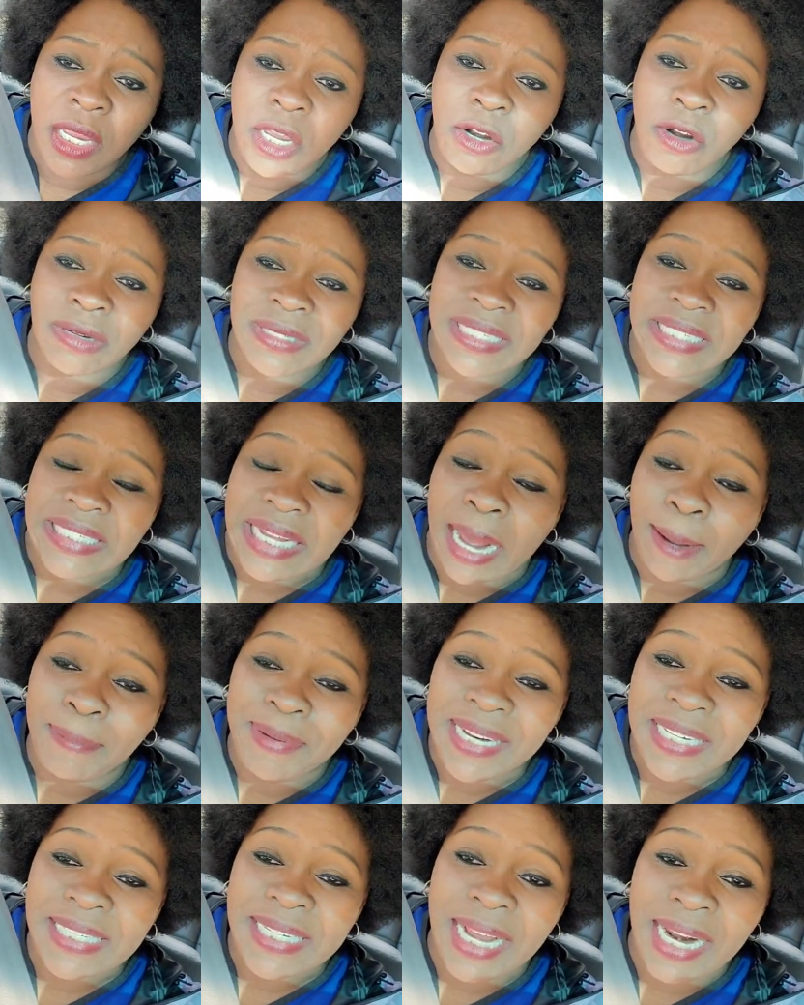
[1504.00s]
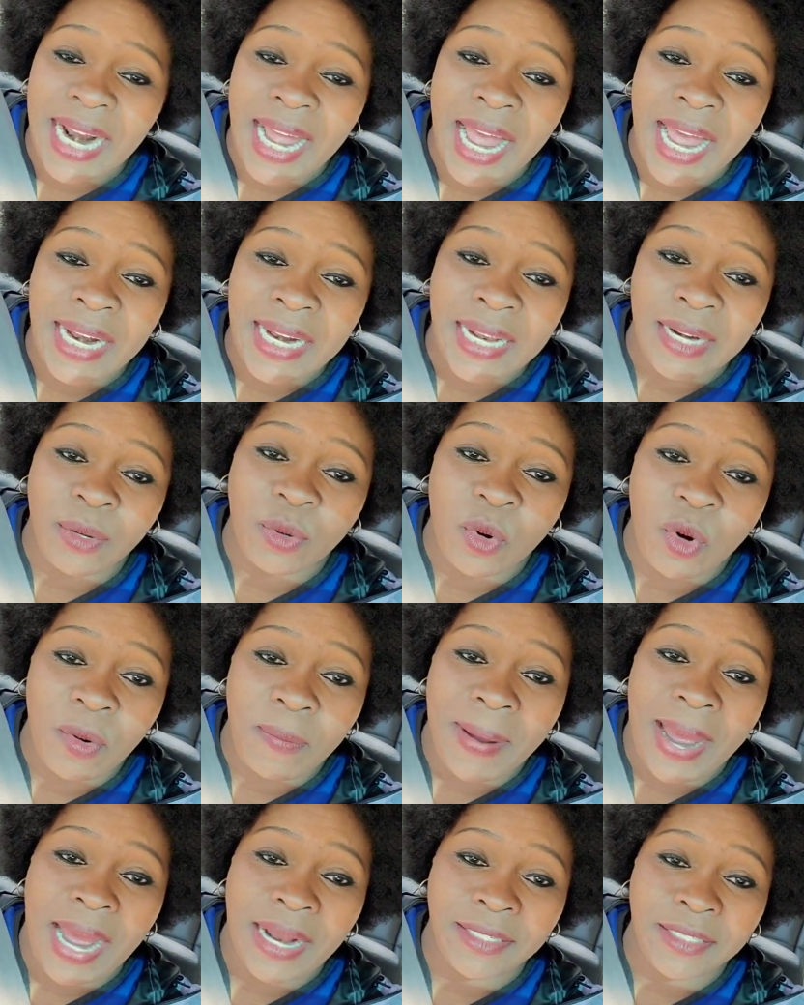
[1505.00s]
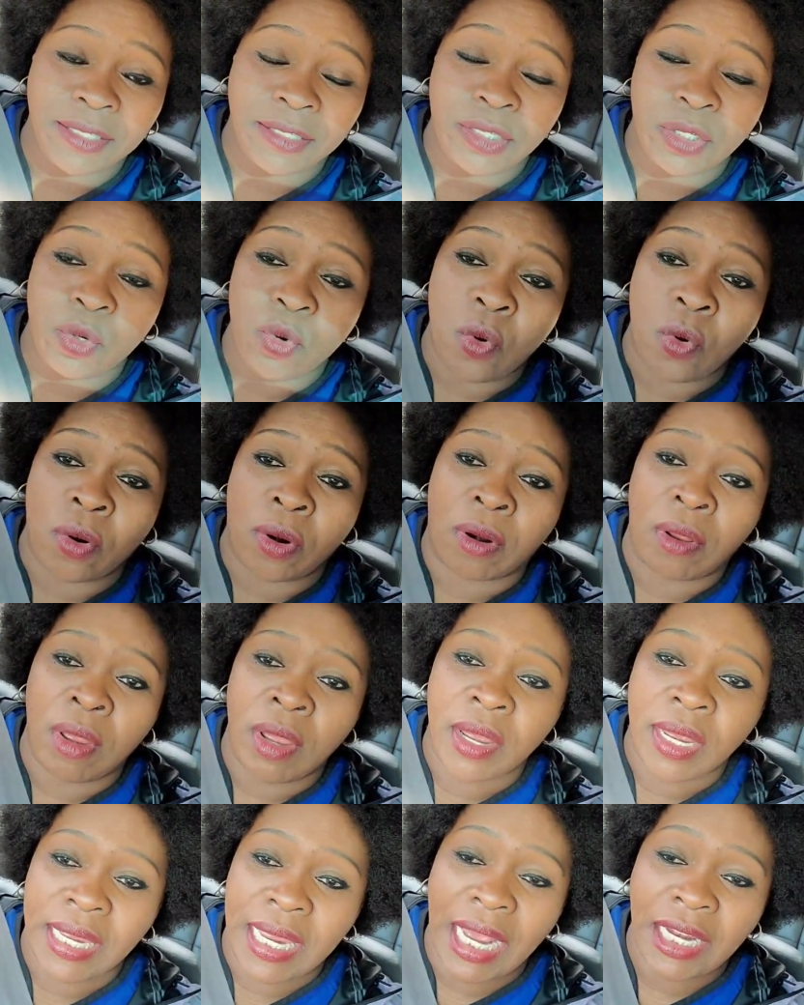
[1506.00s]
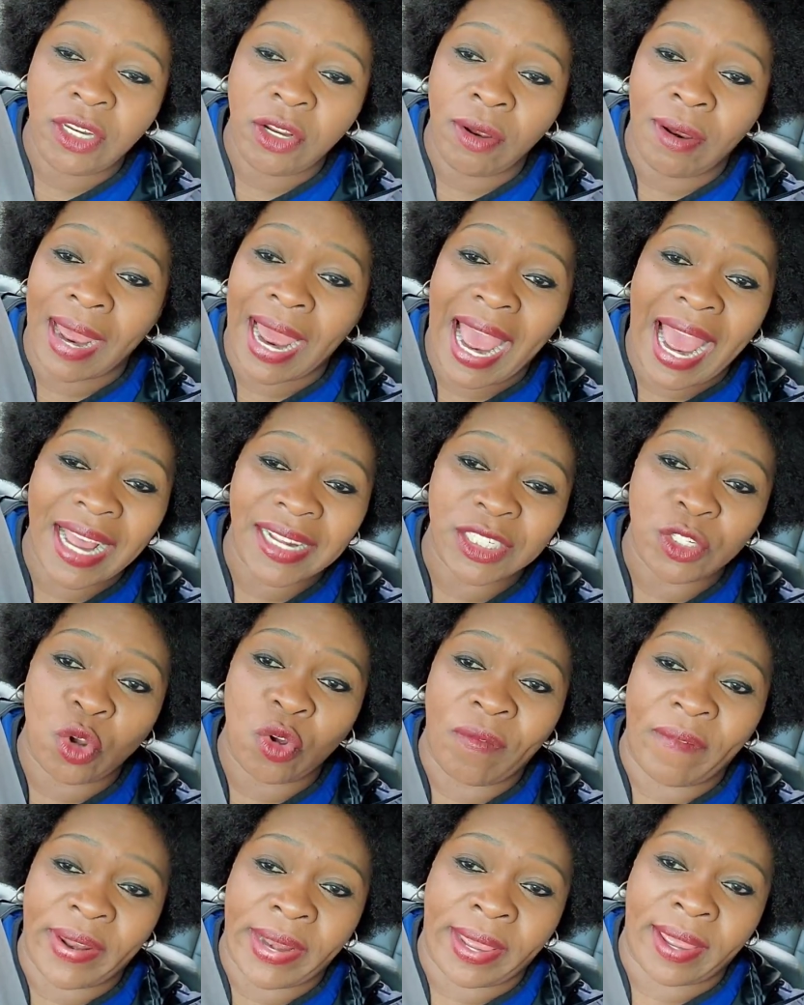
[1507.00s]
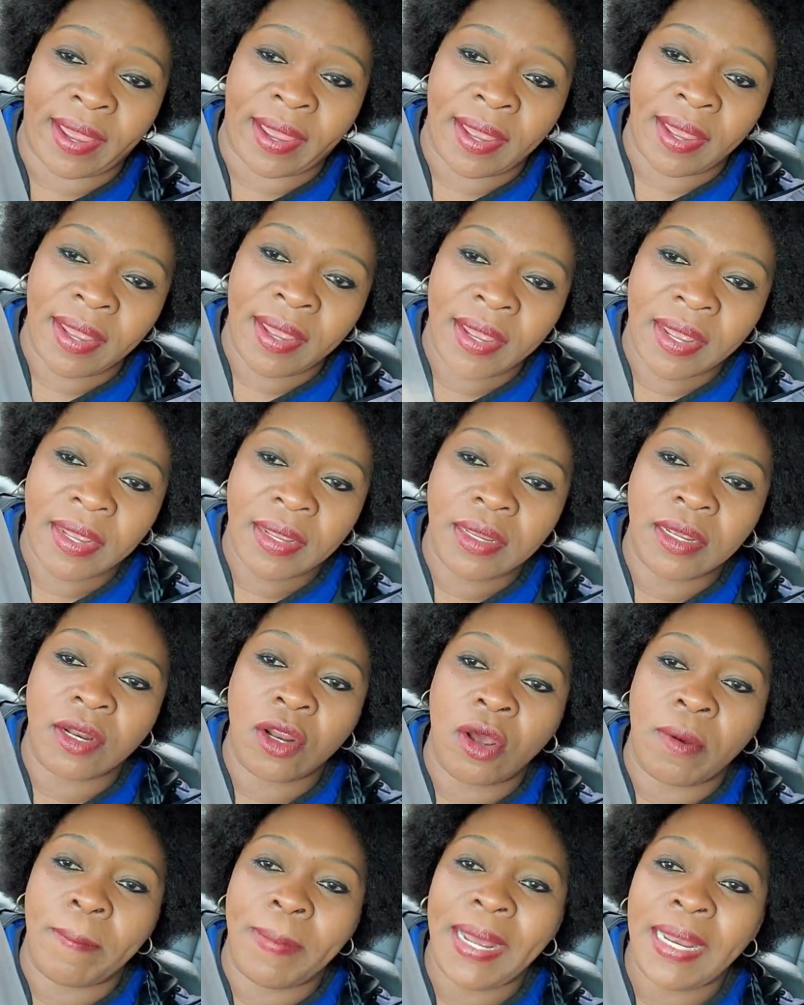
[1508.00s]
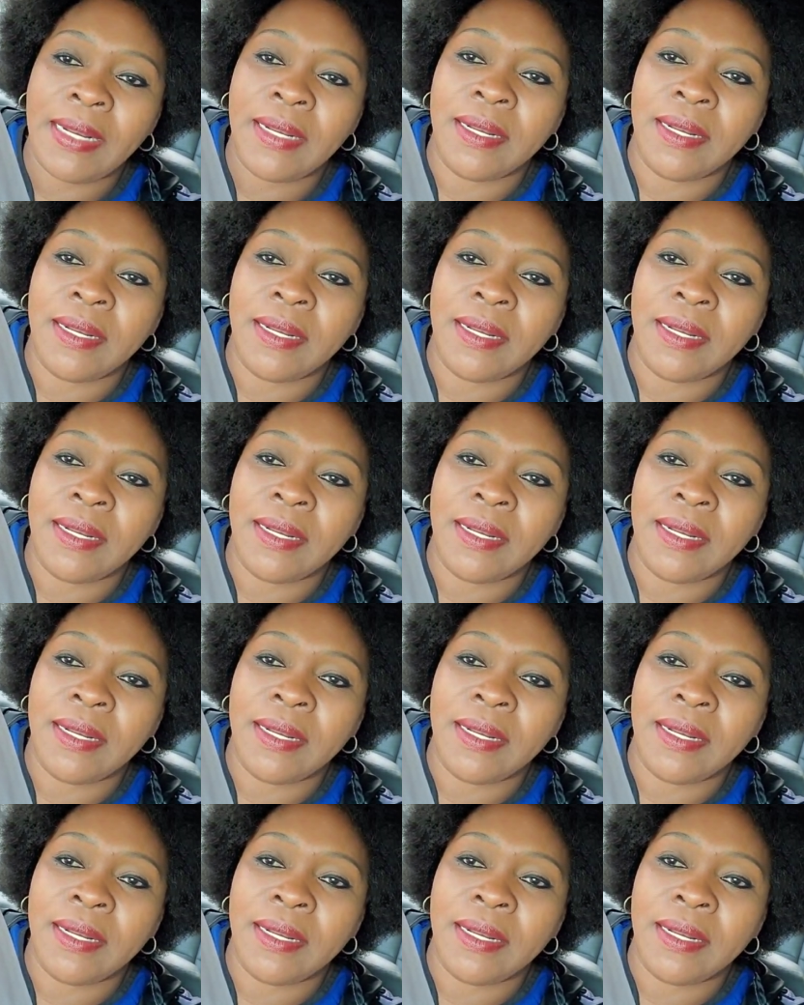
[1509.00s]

Stop the salon and go back to school. Get your ass over there. But